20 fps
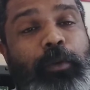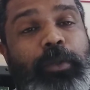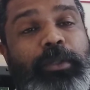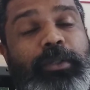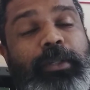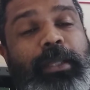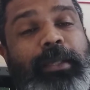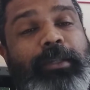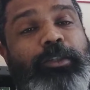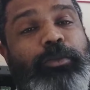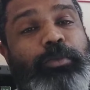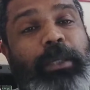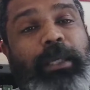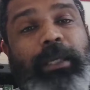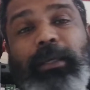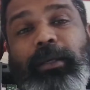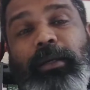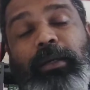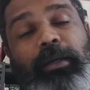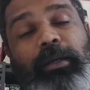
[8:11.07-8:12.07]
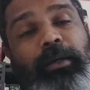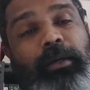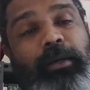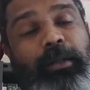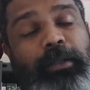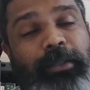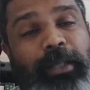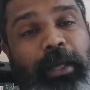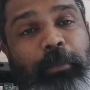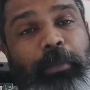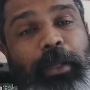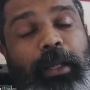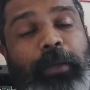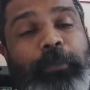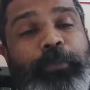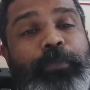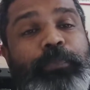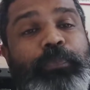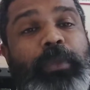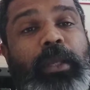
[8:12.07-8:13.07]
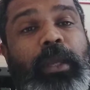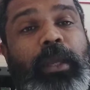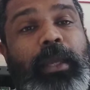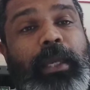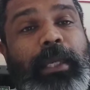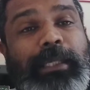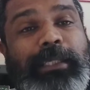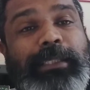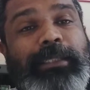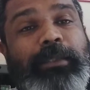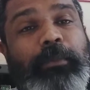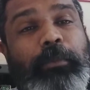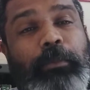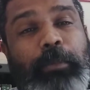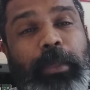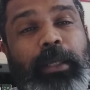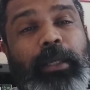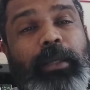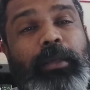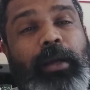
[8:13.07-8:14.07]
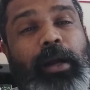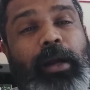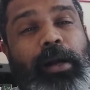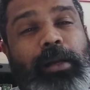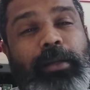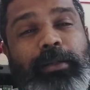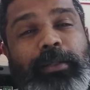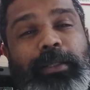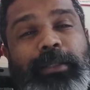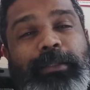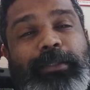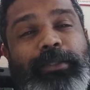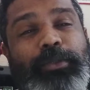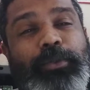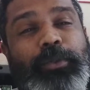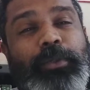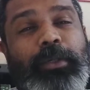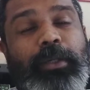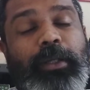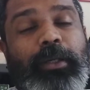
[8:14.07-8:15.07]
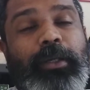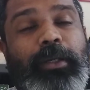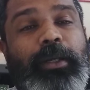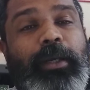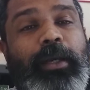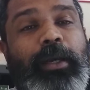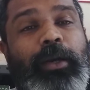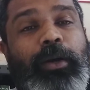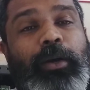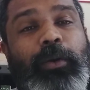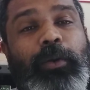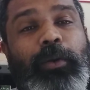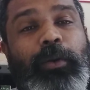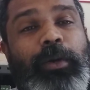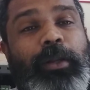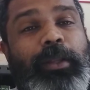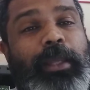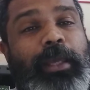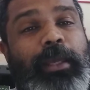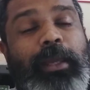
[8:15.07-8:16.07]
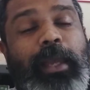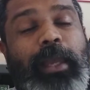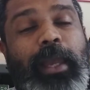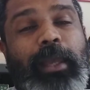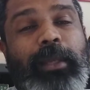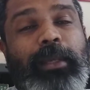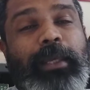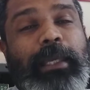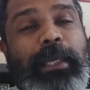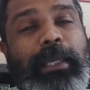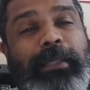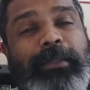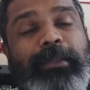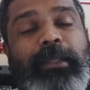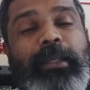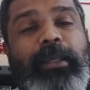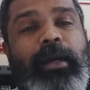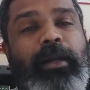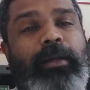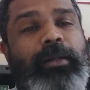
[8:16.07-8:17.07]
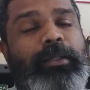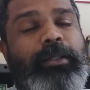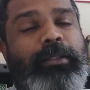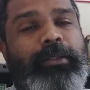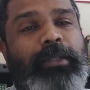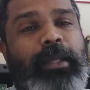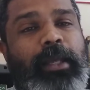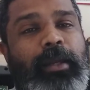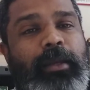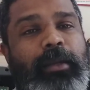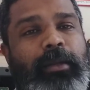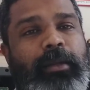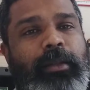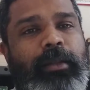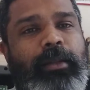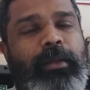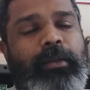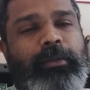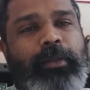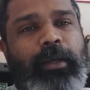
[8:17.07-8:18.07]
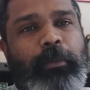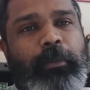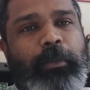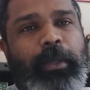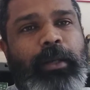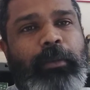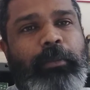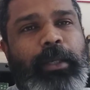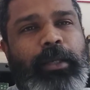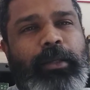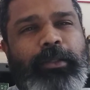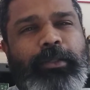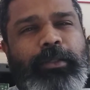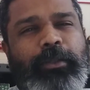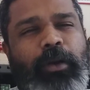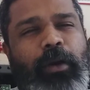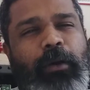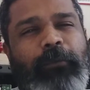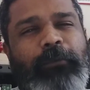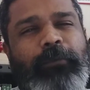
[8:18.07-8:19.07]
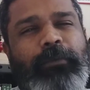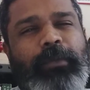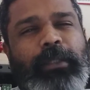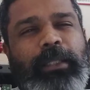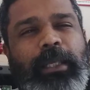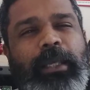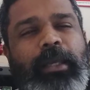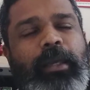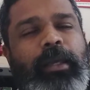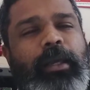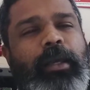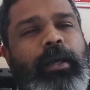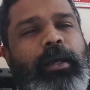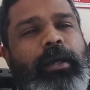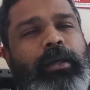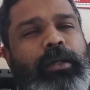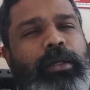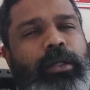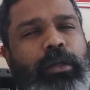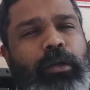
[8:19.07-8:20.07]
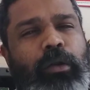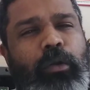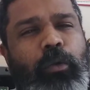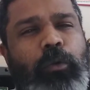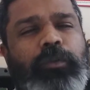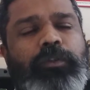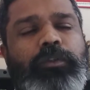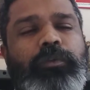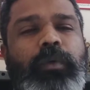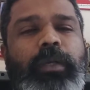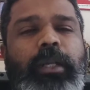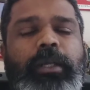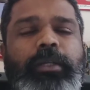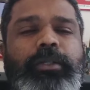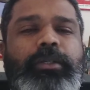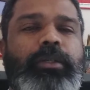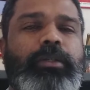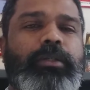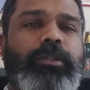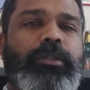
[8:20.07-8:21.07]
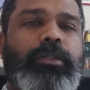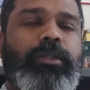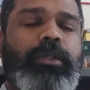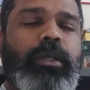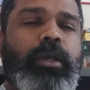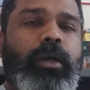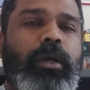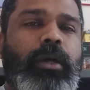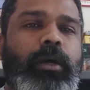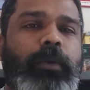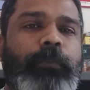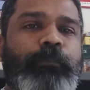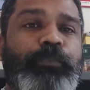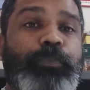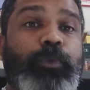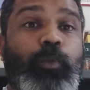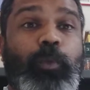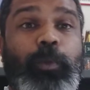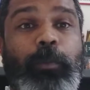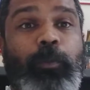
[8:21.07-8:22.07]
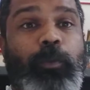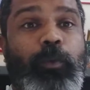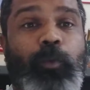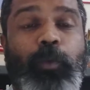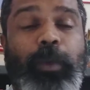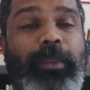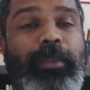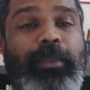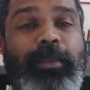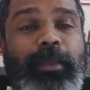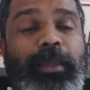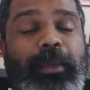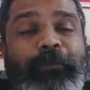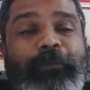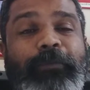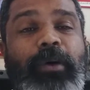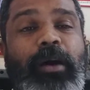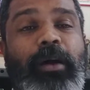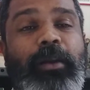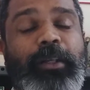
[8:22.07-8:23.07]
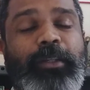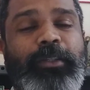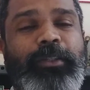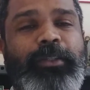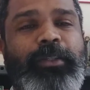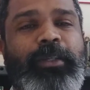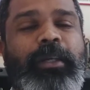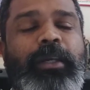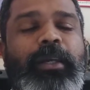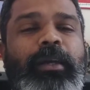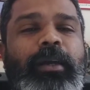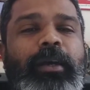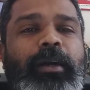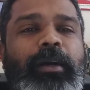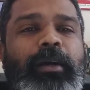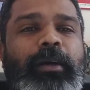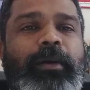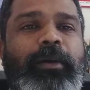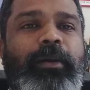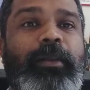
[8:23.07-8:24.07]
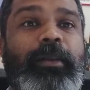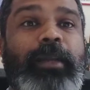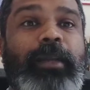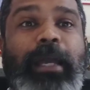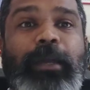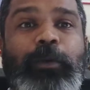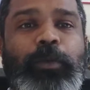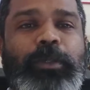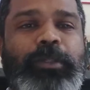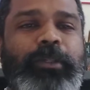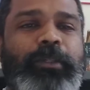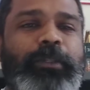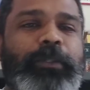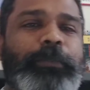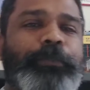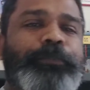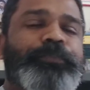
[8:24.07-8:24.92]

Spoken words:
they speak, Tamil, is be understood, or they can easily understand Tamil because of the close relations with the Far East languages.